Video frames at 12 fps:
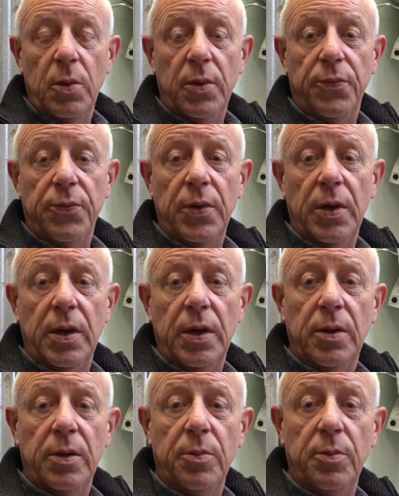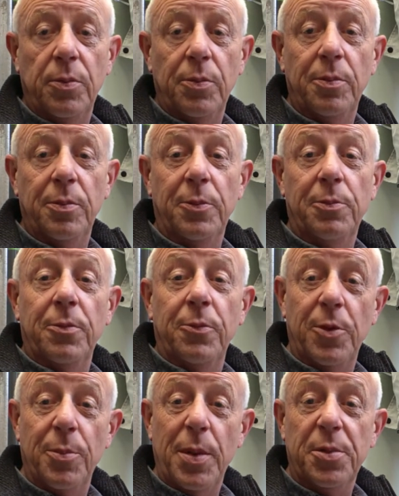We've
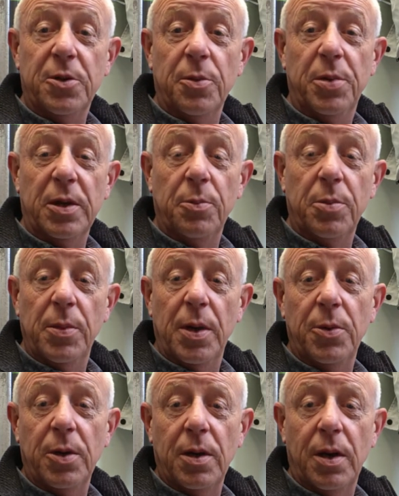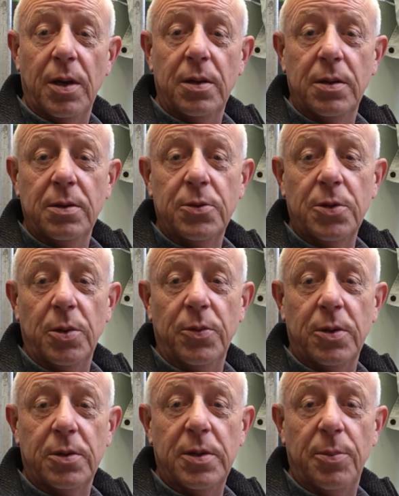remembered to bring up the memory card, so
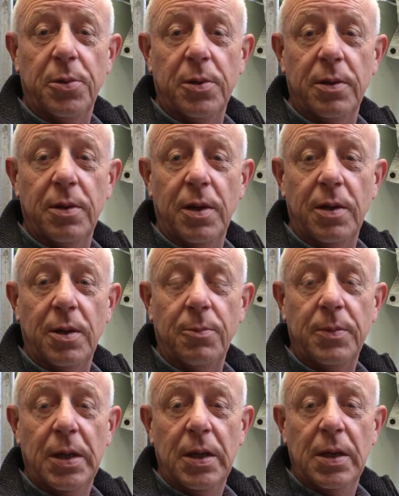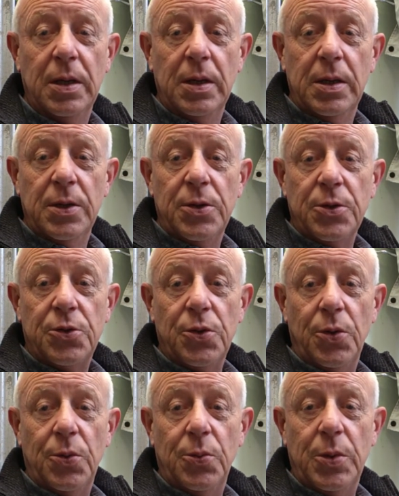we've got that put in there now.
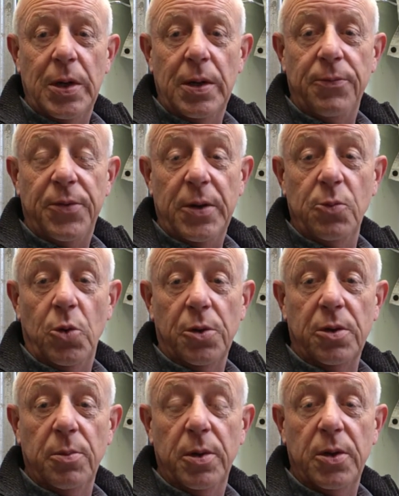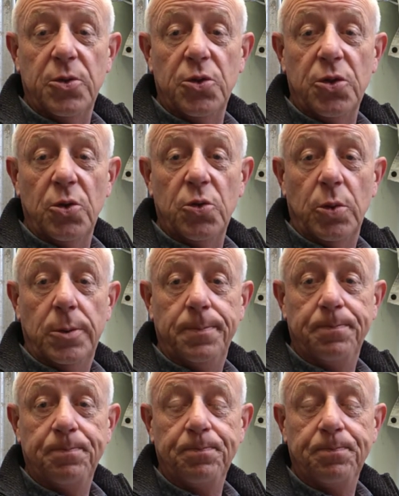So fed and watered the birds as usual.